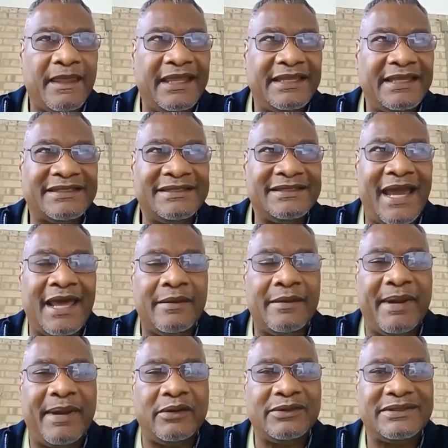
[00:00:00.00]
It's not
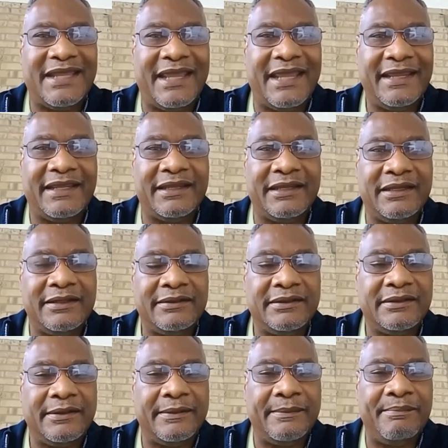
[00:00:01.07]
about
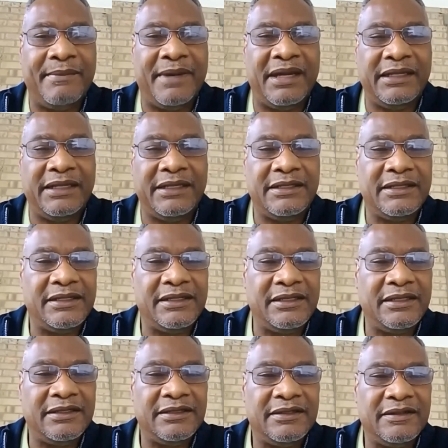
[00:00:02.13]
taking money
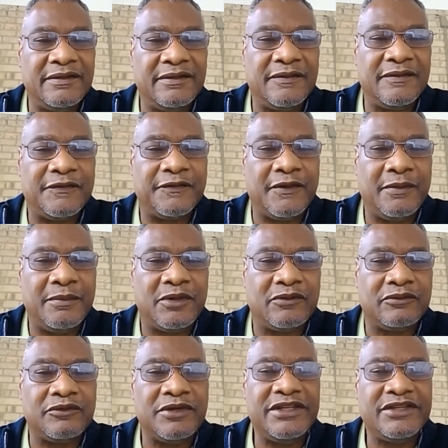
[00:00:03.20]
from a
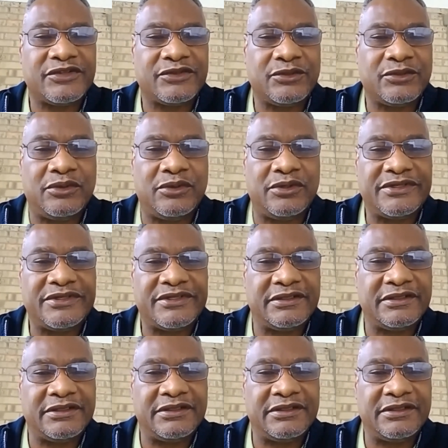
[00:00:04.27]
resource